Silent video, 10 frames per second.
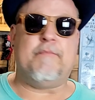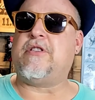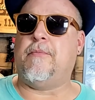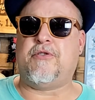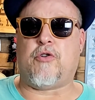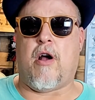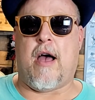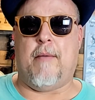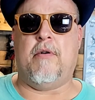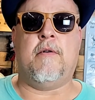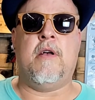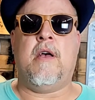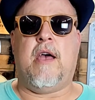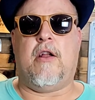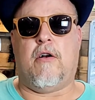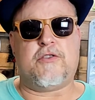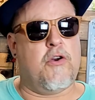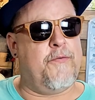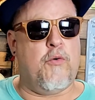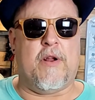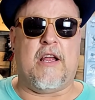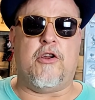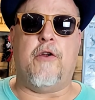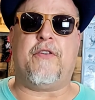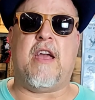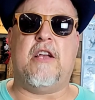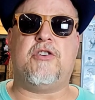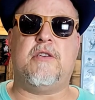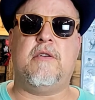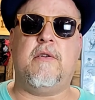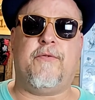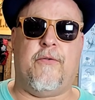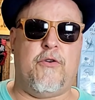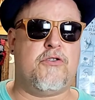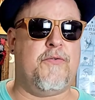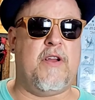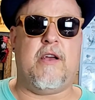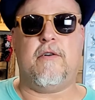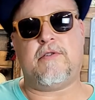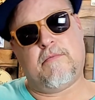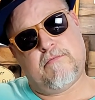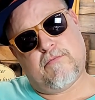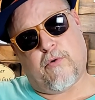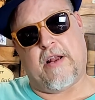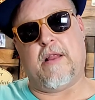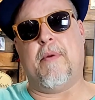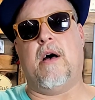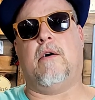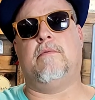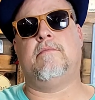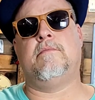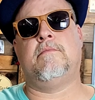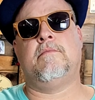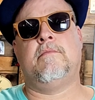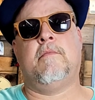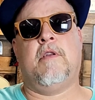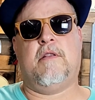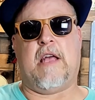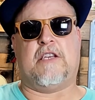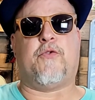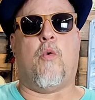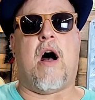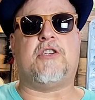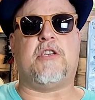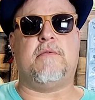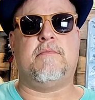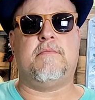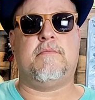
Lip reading: and subscribe. And also, if you want to get a notification for future videos, ring the bell. Thanks for watching.